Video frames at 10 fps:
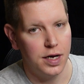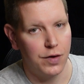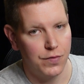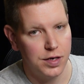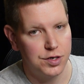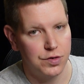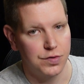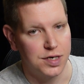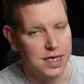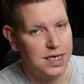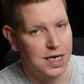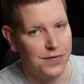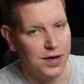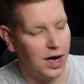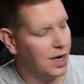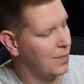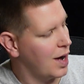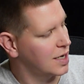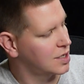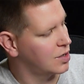original Z790
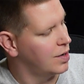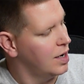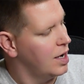Master